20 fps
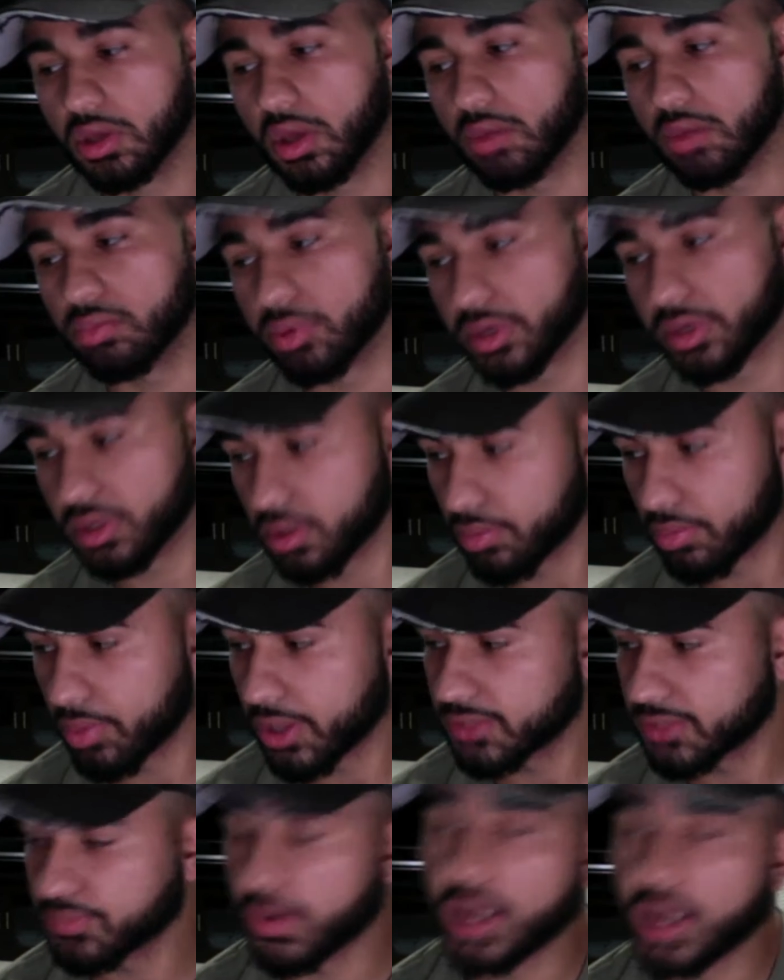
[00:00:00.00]
and bringing the
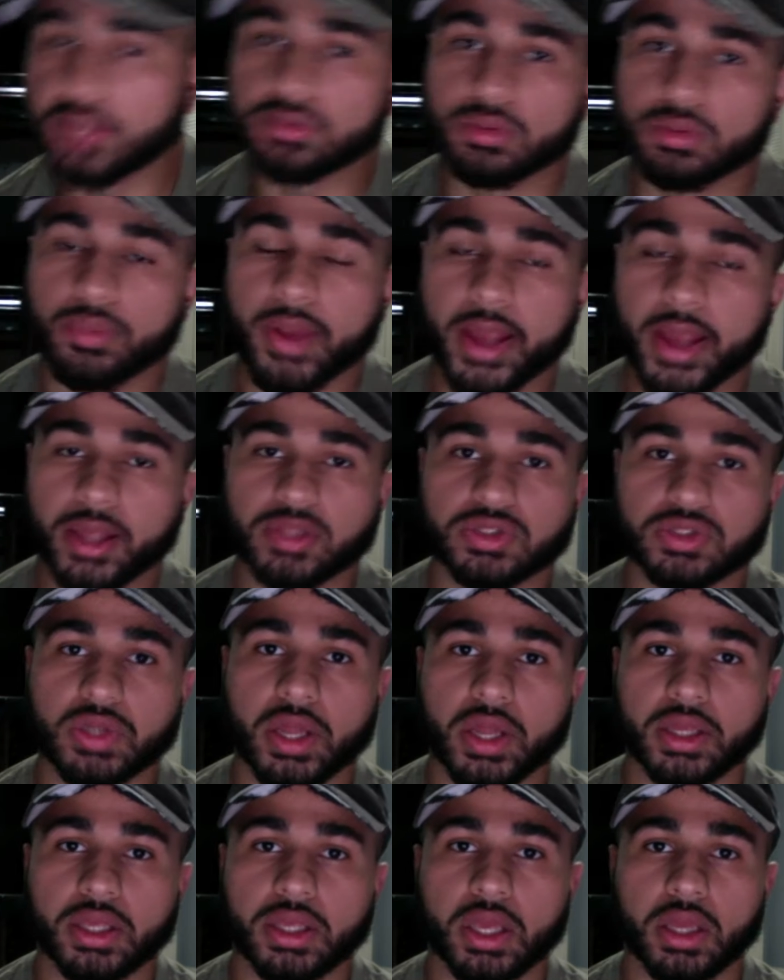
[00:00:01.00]
best possible package
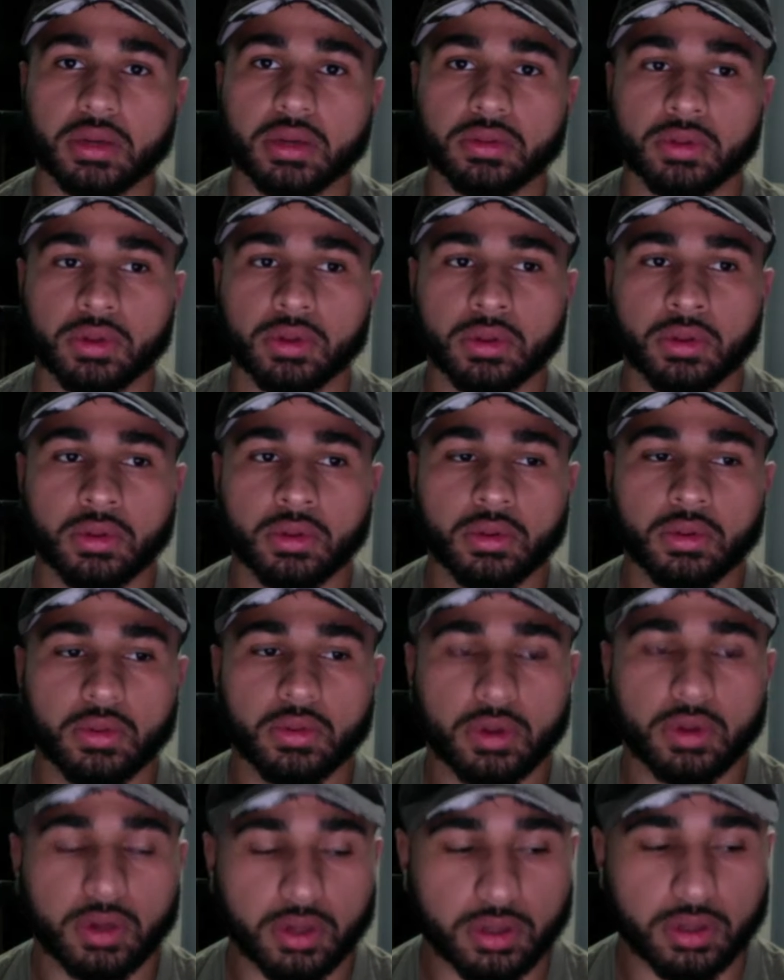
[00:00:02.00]
that I can.
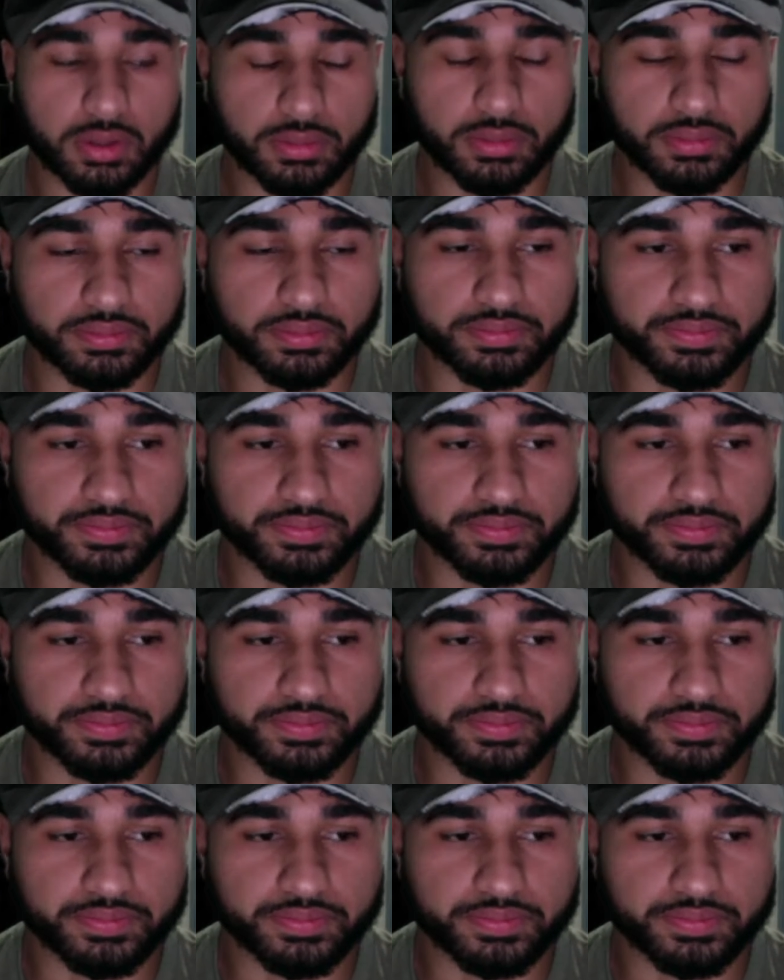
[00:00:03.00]
Um,